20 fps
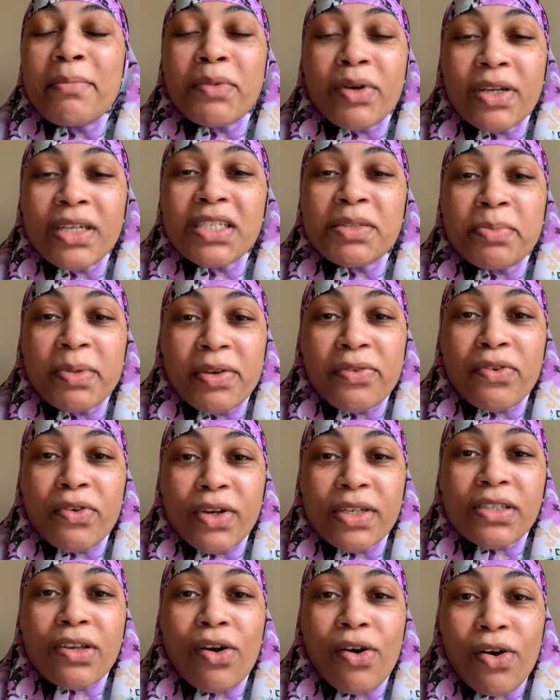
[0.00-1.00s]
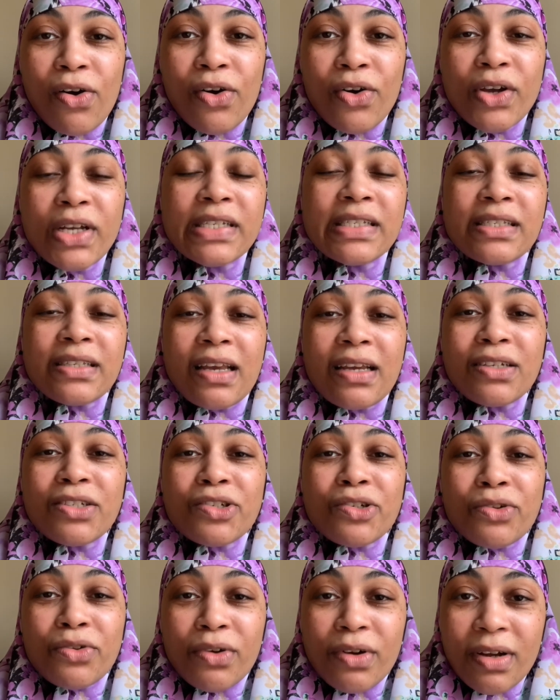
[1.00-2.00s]
going to speak for us all and say
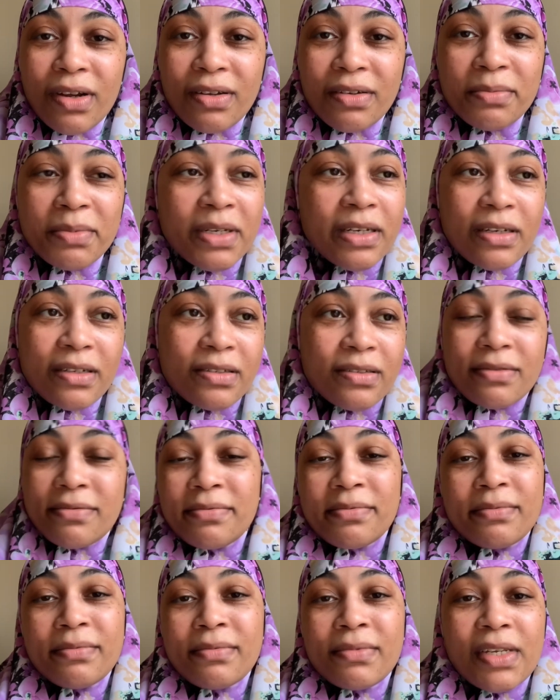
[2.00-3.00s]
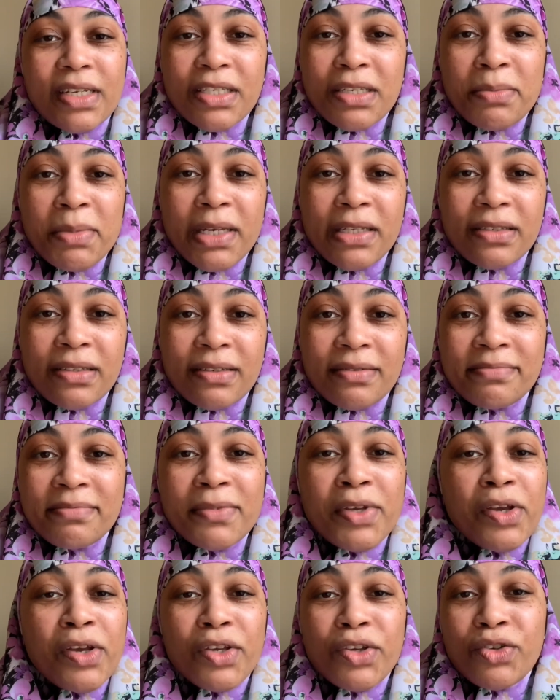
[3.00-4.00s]
shukran, because it's amazing.
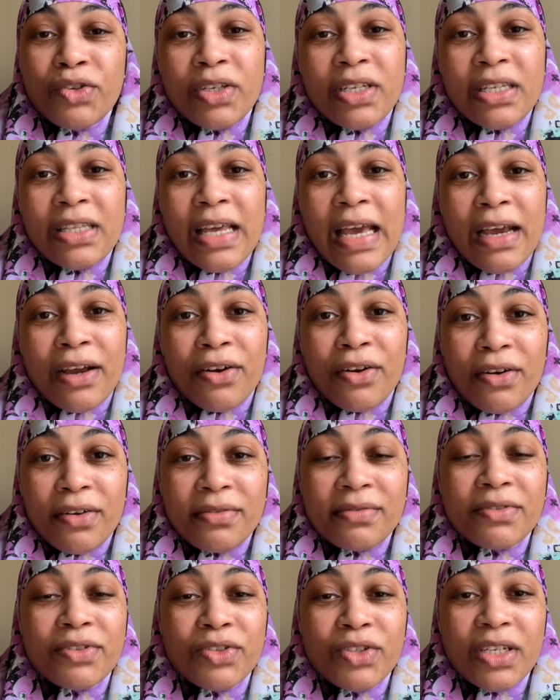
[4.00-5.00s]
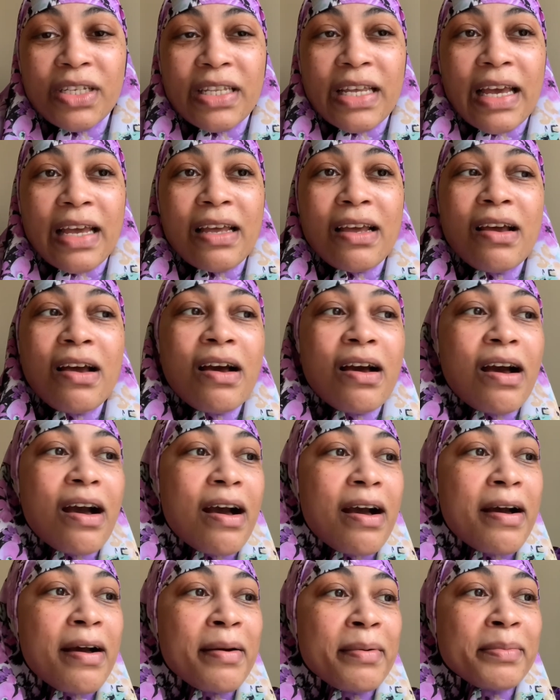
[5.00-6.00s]
You did that, girl. You did that.
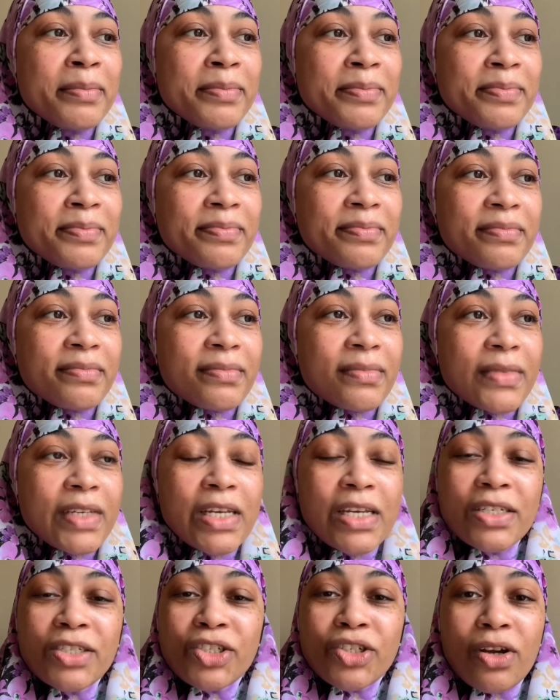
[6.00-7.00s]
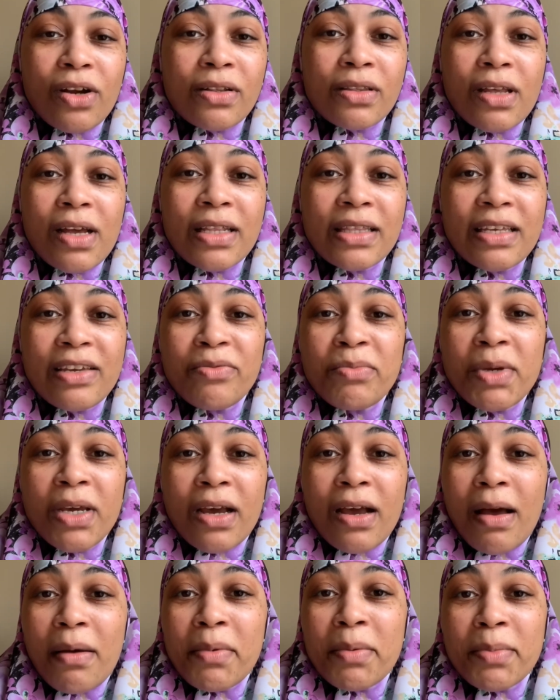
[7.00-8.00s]
Inshallah, leave me a
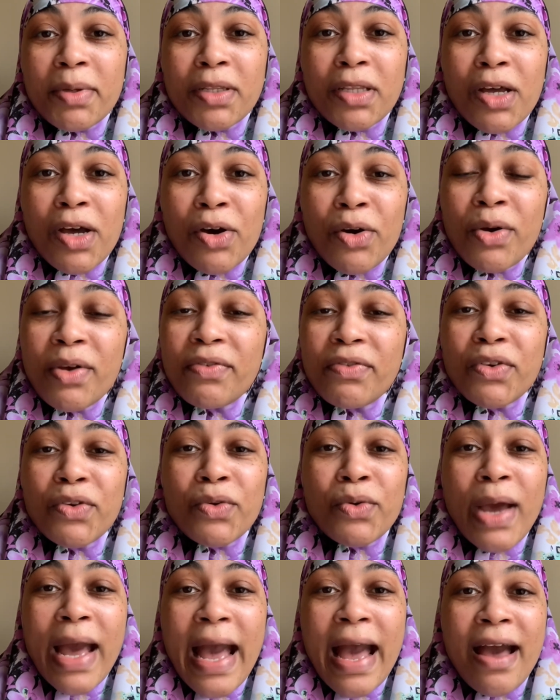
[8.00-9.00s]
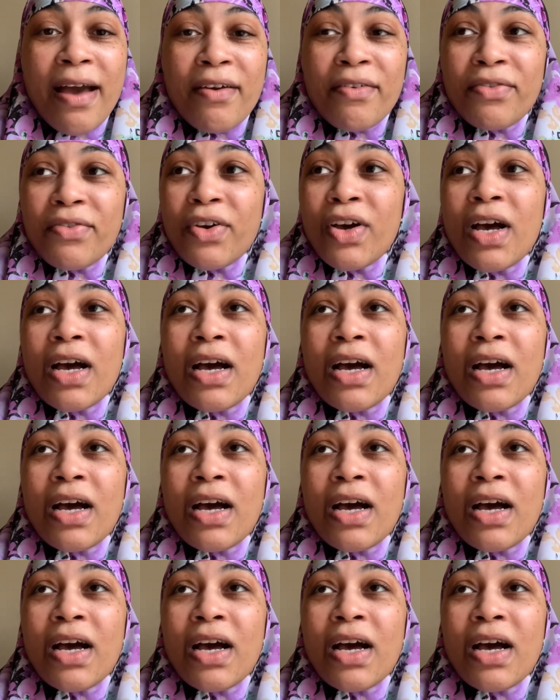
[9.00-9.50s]
comment below if you have